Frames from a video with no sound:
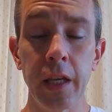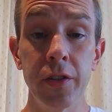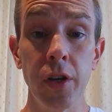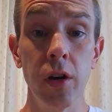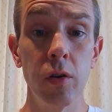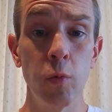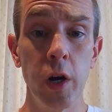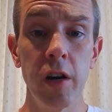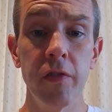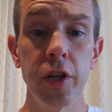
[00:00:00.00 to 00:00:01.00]
So
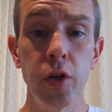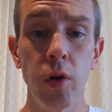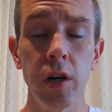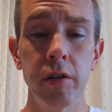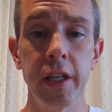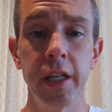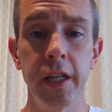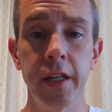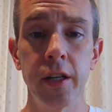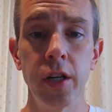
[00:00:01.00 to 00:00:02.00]
wherever you are
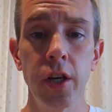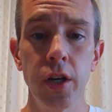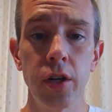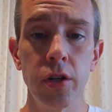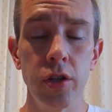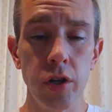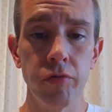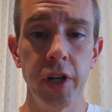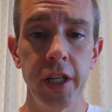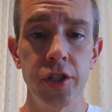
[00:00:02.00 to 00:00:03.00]
in your
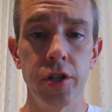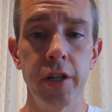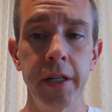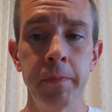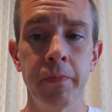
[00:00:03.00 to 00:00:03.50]
running journey,